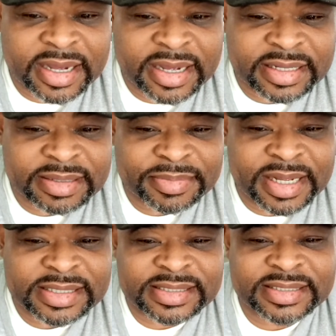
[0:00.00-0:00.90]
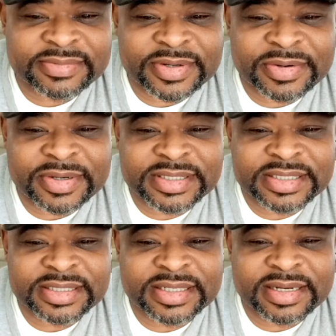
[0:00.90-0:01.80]
had the blessing of going
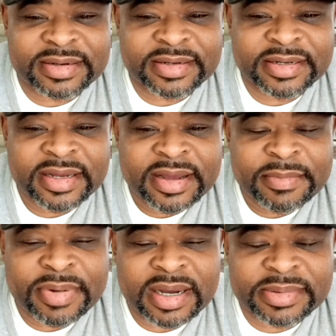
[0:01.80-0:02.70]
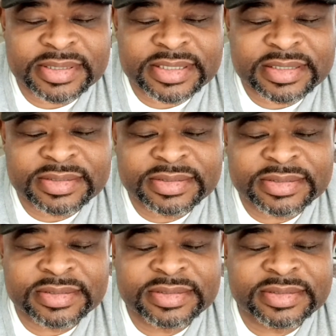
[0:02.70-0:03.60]
to a public
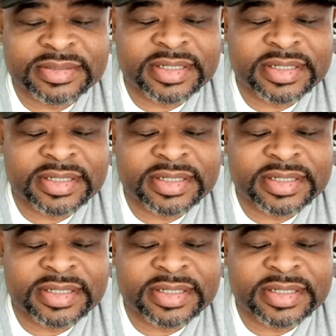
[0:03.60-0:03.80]
school.